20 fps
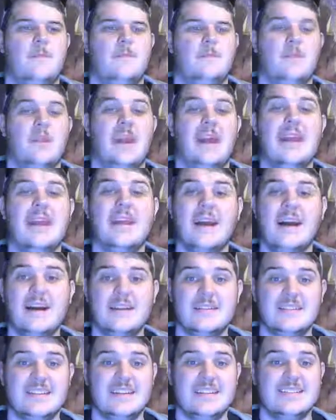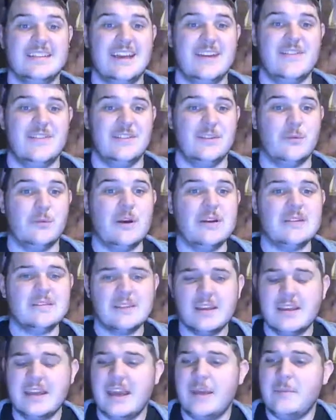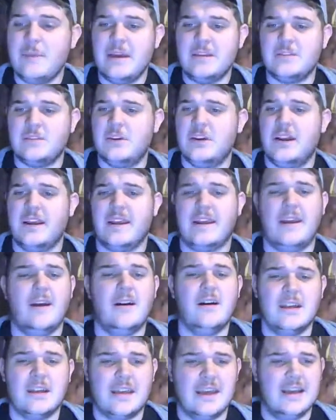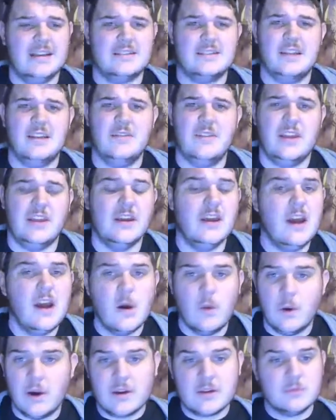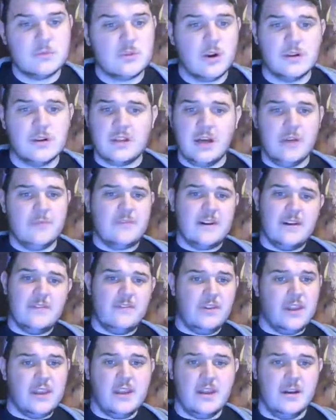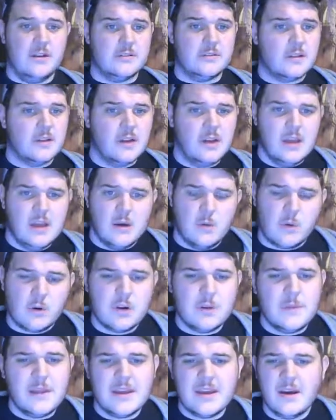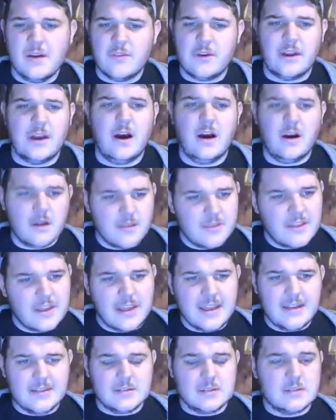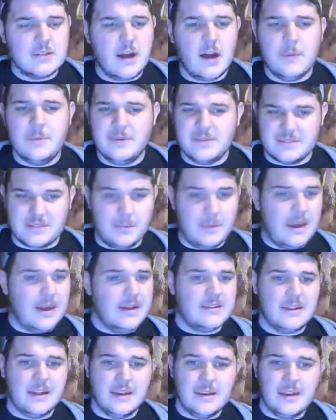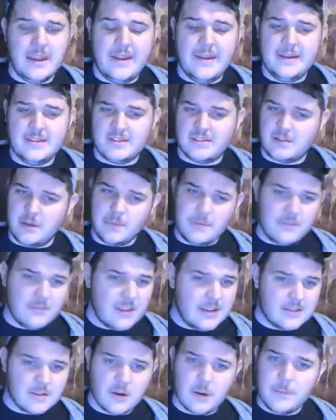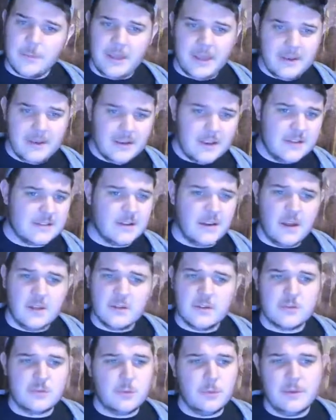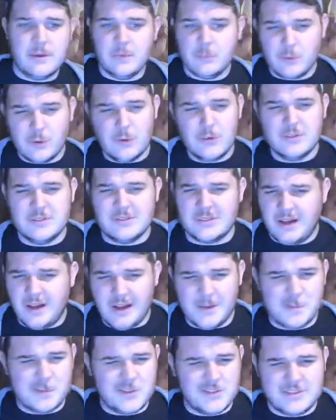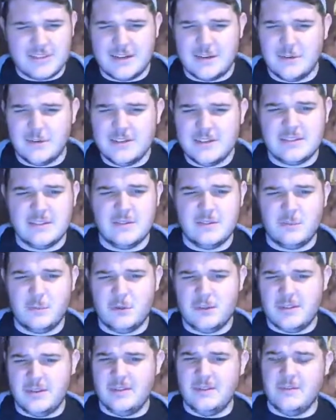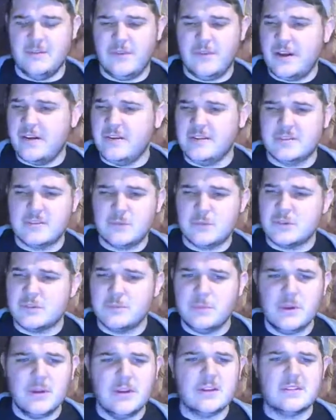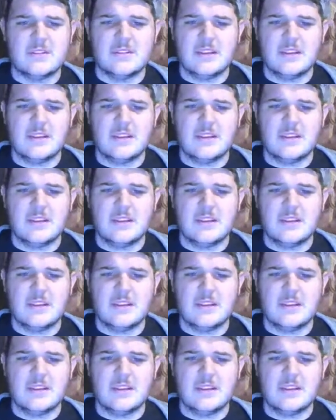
Hey guys, it's Evan, the resident game master here at Chaotic Cast TV. Welcome to our top 5 videos. We're going to be covering all things and topics about D&D. Some of these are opinions and others will be rules and options that are listed within the various source books,